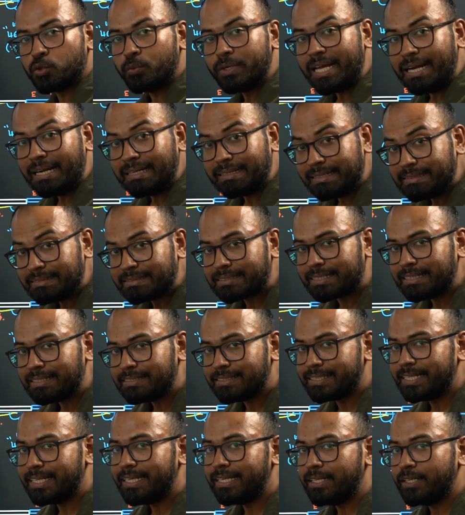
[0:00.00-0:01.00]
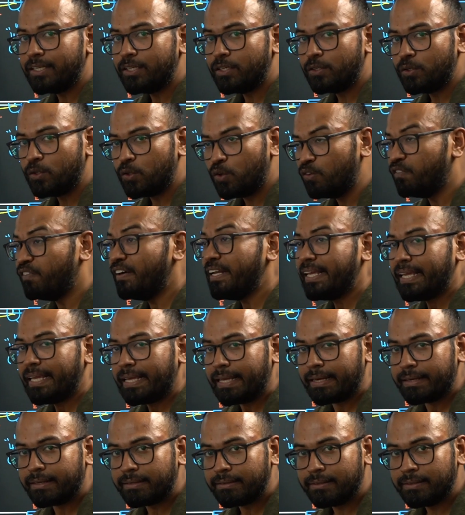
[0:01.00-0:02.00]
we are discussing over
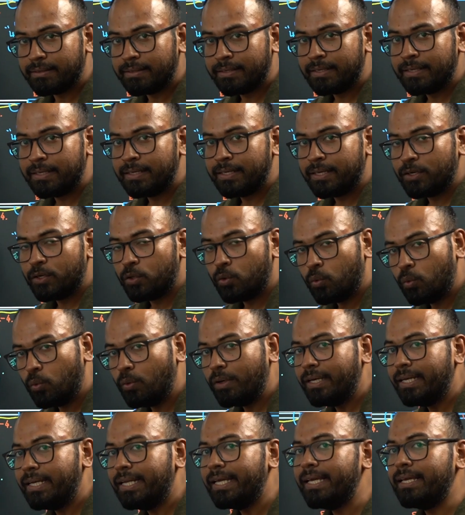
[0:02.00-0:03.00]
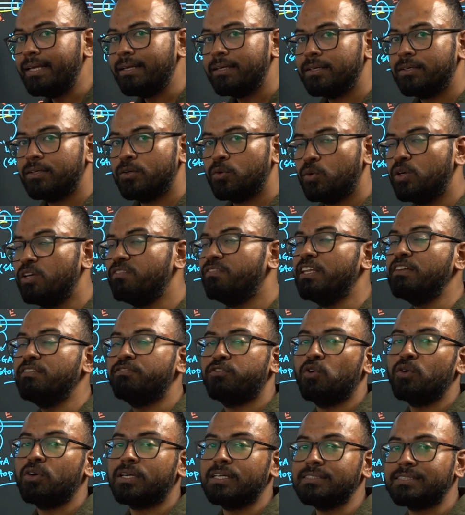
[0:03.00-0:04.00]
here, only we will
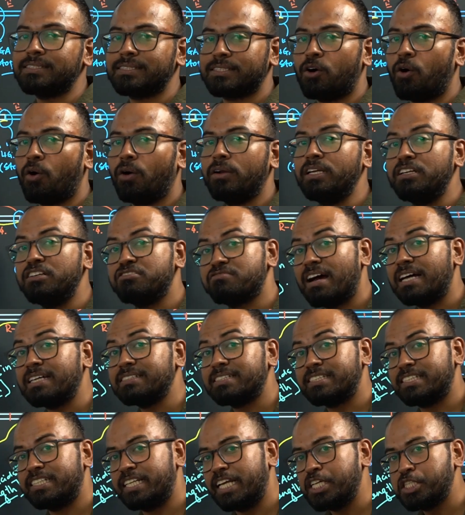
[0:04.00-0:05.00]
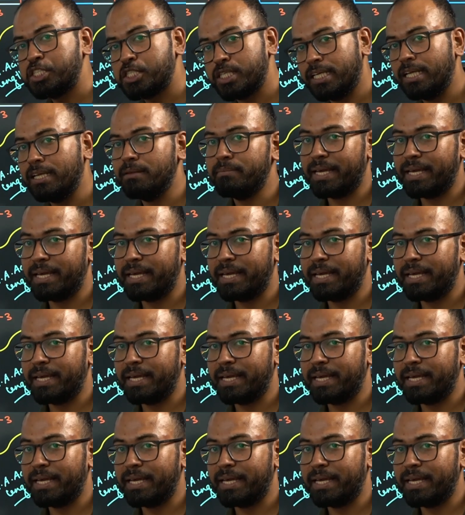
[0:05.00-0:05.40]
focus on translational